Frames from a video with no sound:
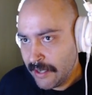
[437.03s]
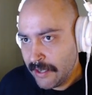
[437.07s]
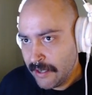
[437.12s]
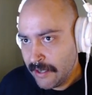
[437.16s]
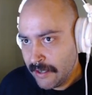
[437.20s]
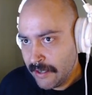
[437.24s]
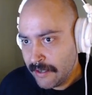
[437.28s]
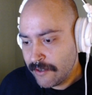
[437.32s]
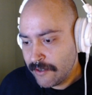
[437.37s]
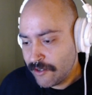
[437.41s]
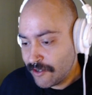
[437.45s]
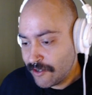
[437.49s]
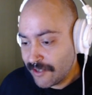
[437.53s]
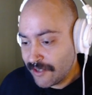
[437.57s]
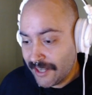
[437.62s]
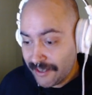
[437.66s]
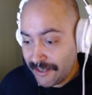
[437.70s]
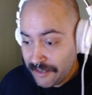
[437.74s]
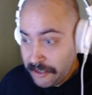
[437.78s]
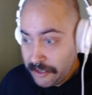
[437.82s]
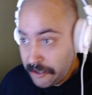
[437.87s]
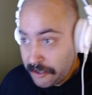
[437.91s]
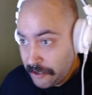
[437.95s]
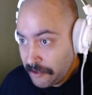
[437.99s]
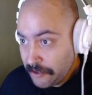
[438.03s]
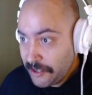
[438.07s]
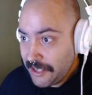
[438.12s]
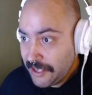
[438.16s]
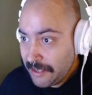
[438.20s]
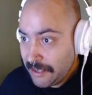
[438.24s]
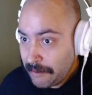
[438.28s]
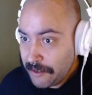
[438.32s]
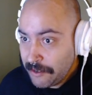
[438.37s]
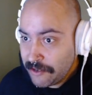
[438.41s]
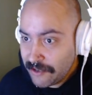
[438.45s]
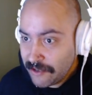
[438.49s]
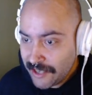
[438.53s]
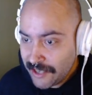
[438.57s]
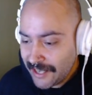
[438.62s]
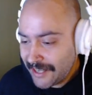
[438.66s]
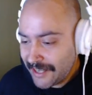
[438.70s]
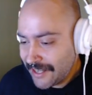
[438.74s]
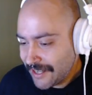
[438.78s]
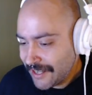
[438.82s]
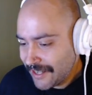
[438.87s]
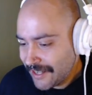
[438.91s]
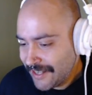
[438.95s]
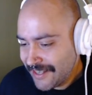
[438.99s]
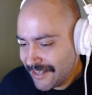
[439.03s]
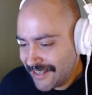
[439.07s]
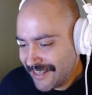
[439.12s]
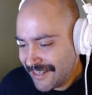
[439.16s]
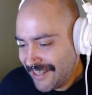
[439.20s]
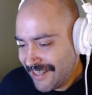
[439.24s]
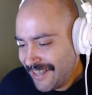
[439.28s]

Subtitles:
just like the 2D imagery data, because